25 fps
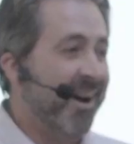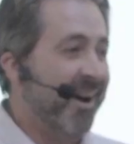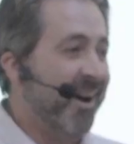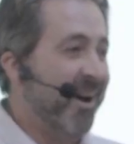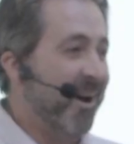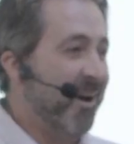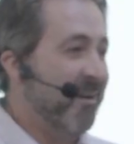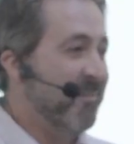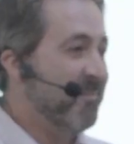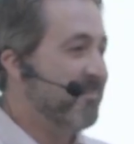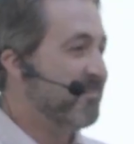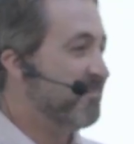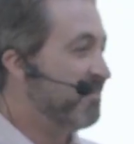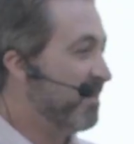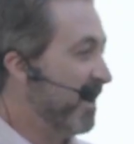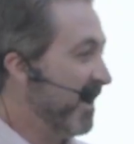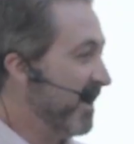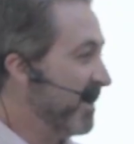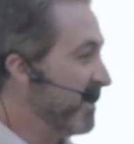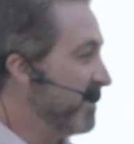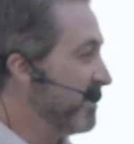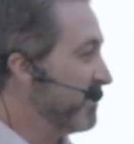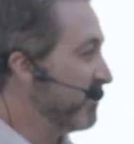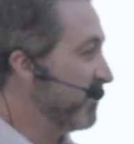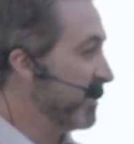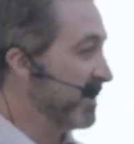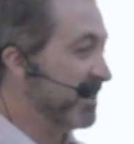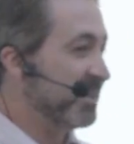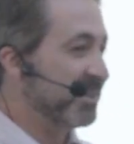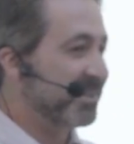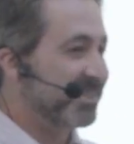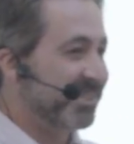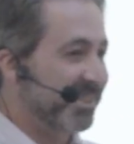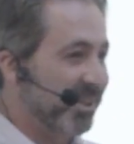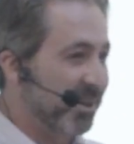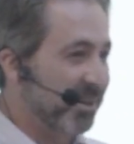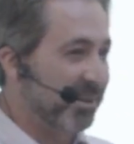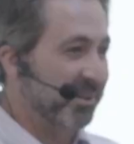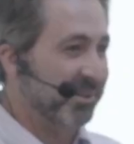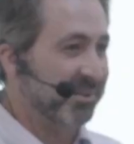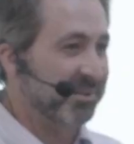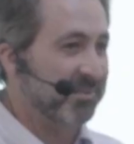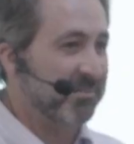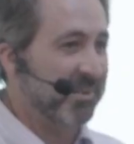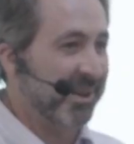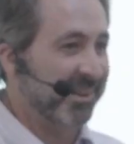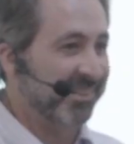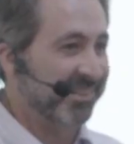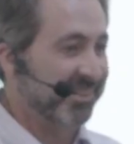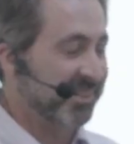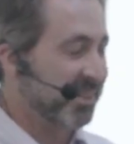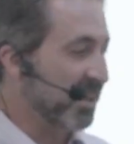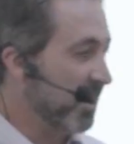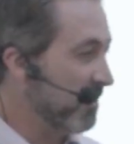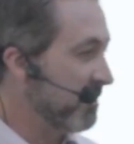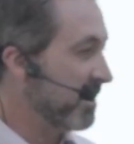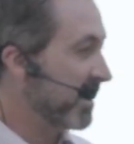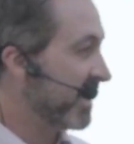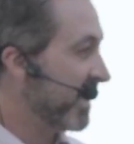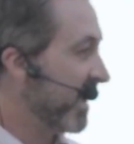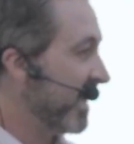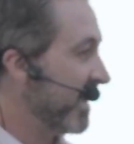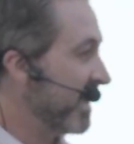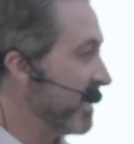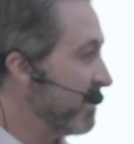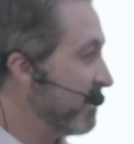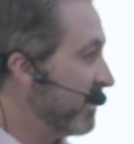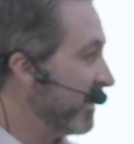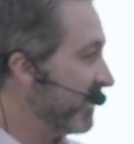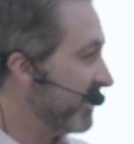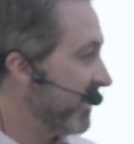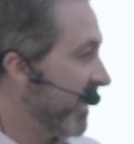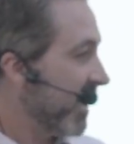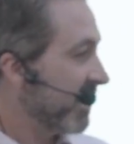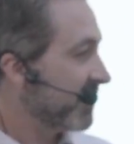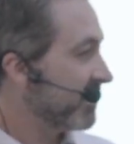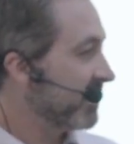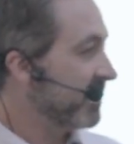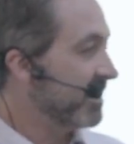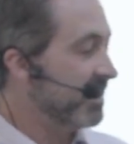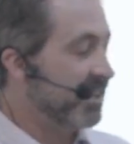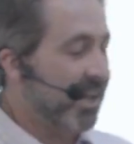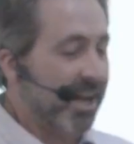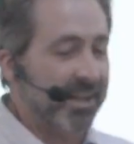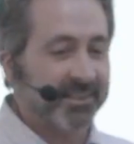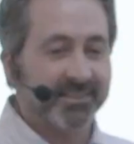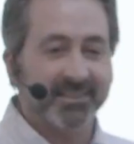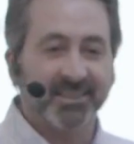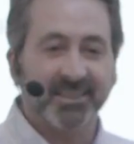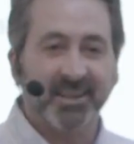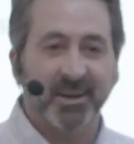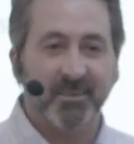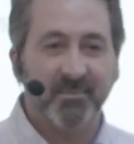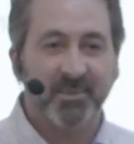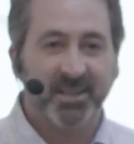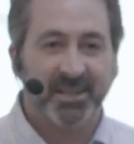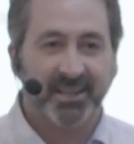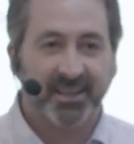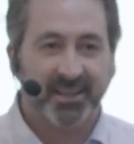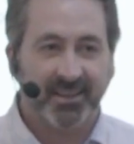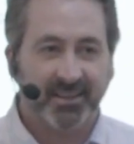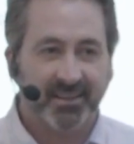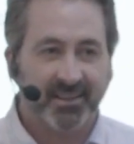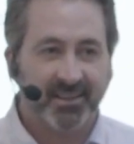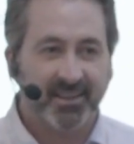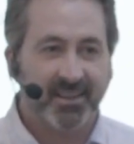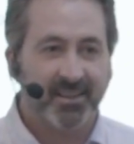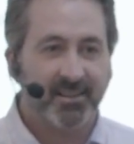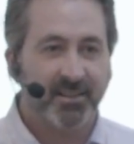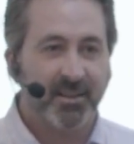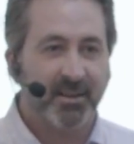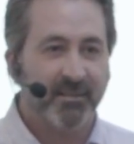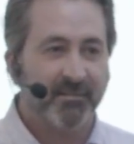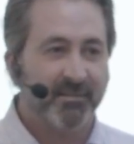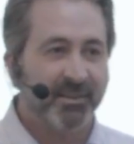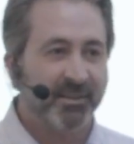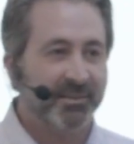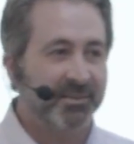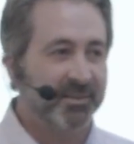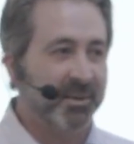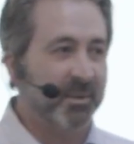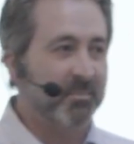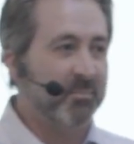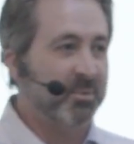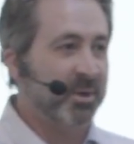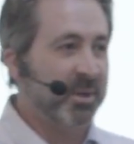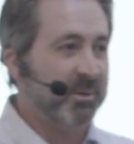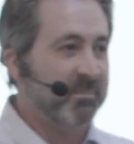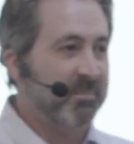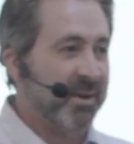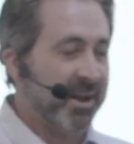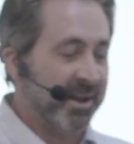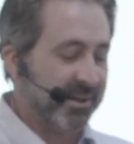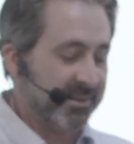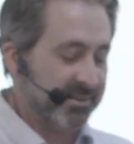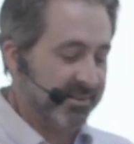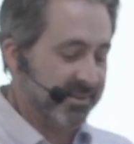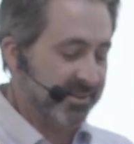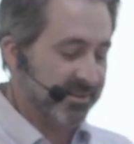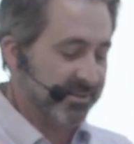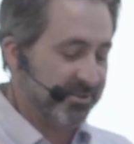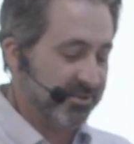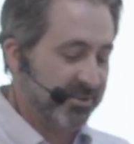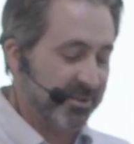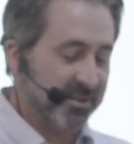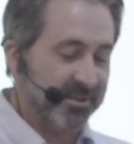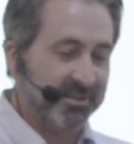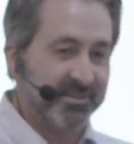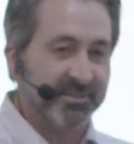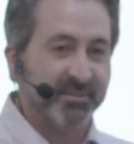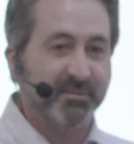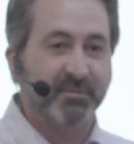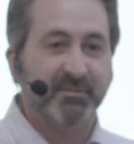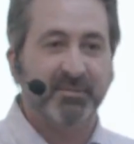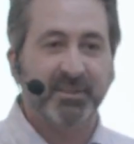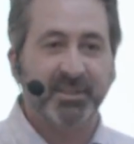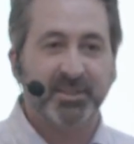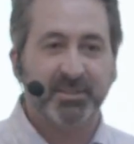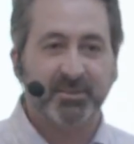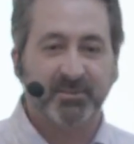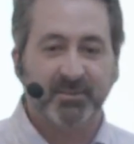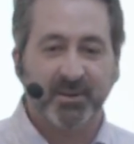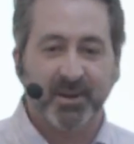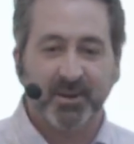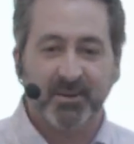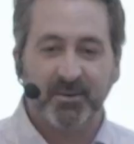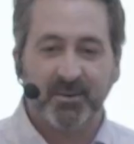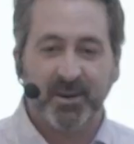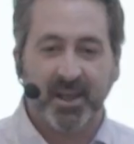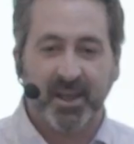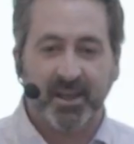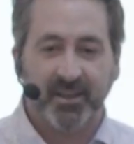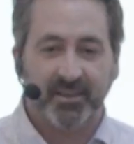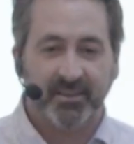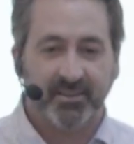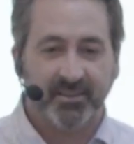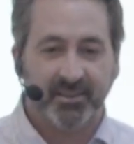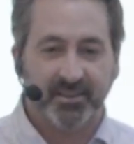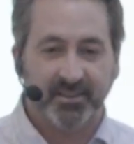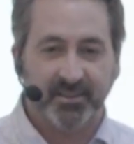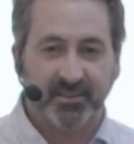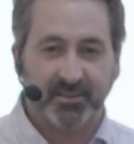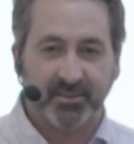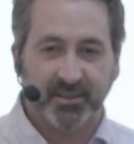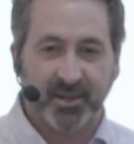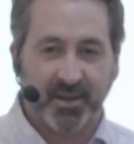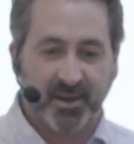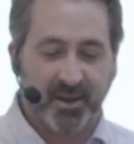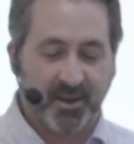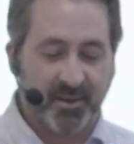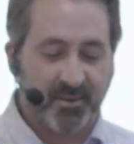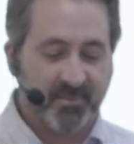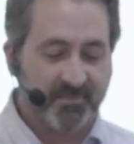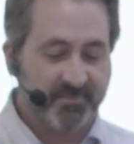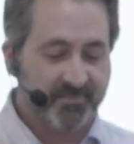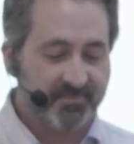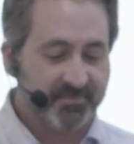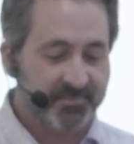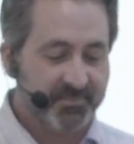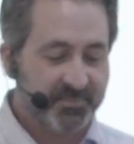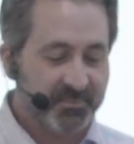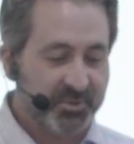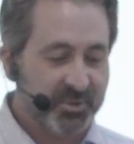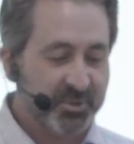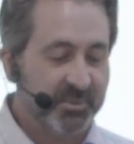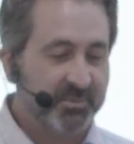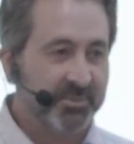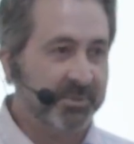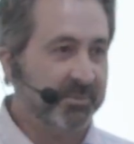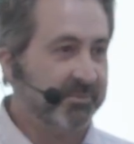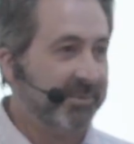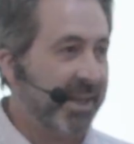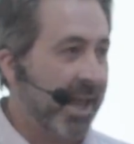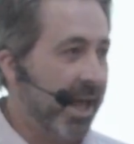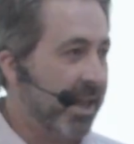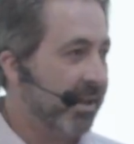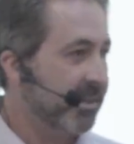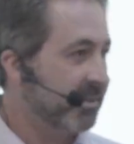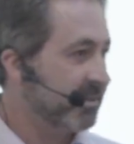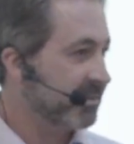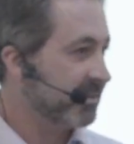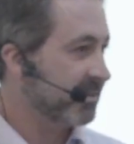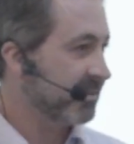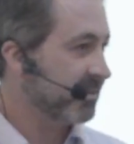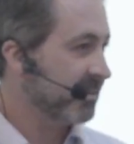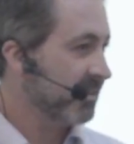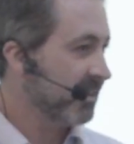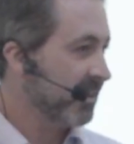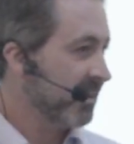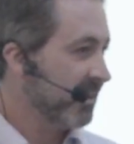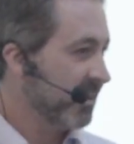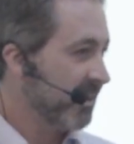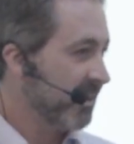But we do see all this amazing gummy candy, but it's actually not the gummy candy they love. It's they bring back the jars of fish roe and the tubes of Kalles.